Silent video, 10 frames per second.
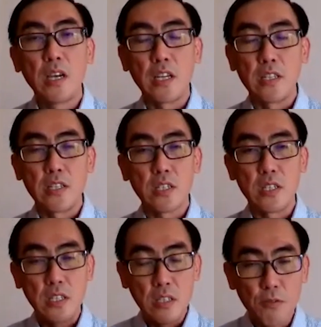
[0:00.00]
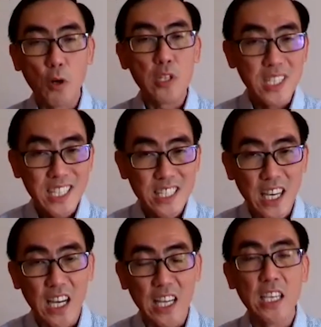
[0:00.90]
and it is a default
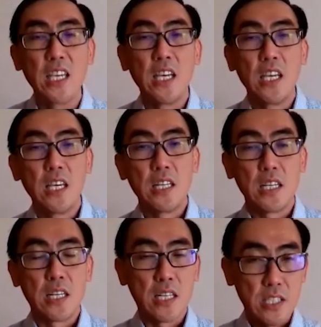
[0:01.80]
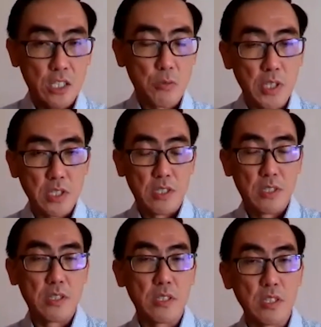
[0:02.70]
deny uh, situation.
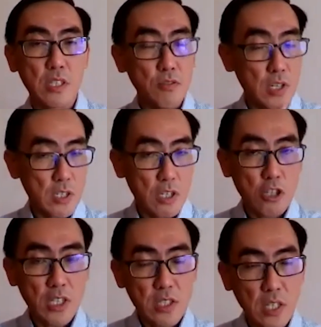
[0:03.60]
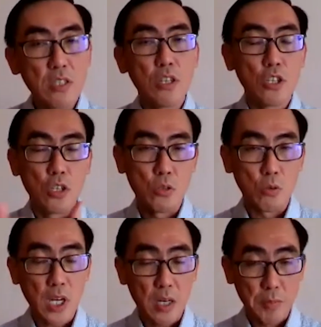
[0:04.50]
If you are not trusted, you
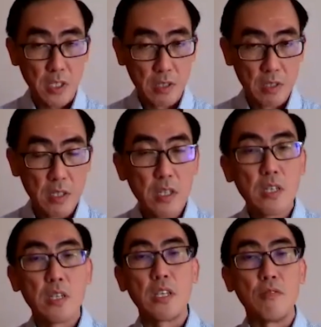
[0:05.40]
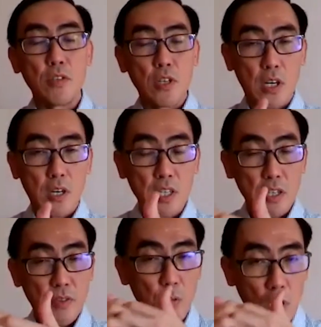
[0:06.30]
don't come in. If you are,
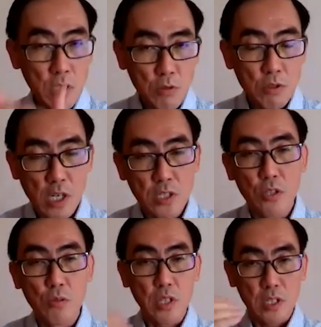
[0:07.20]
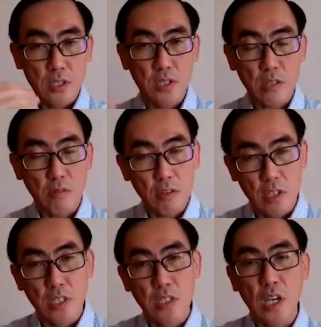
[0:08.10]
if I want to trust you, there's a set of
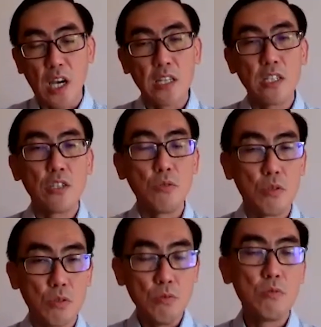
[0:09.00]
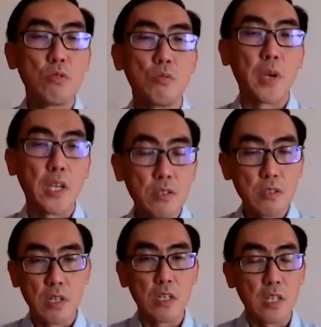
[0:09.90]
things I need to do to make
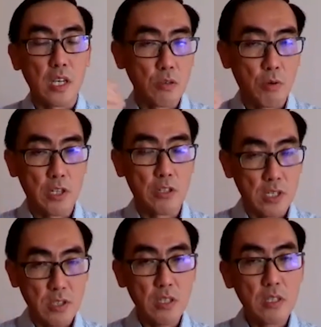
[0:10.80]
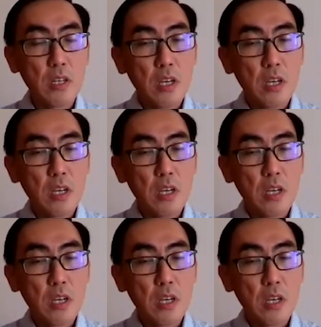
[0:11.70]
sure that you are trusted,